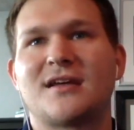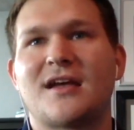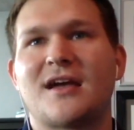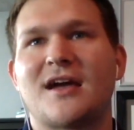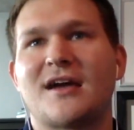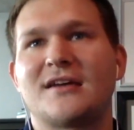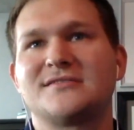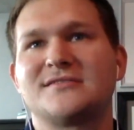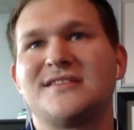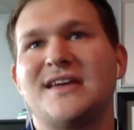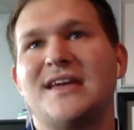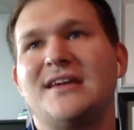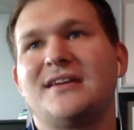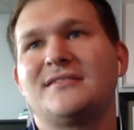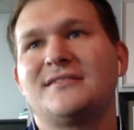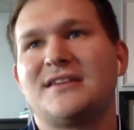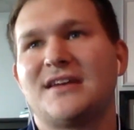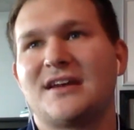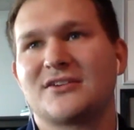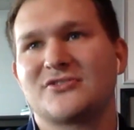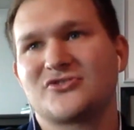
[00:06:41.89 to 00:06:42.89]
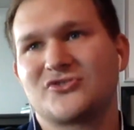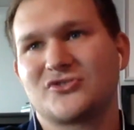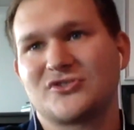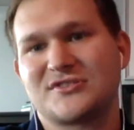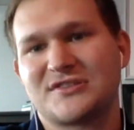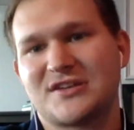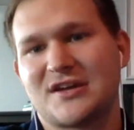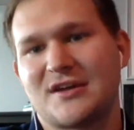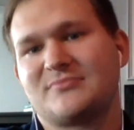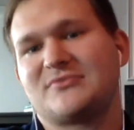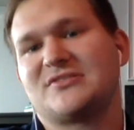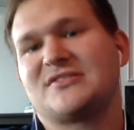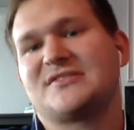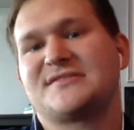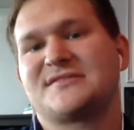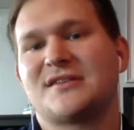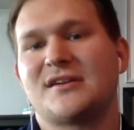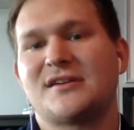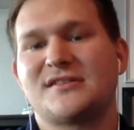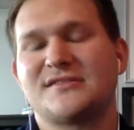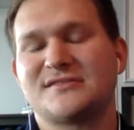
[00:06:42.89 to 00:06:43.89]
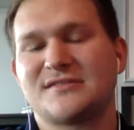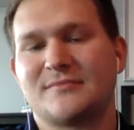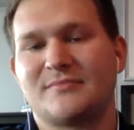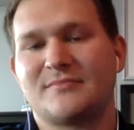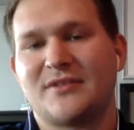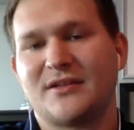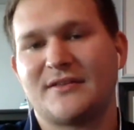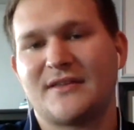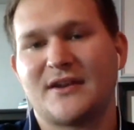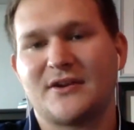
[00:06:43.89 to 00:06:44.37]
had taken the extra step to study something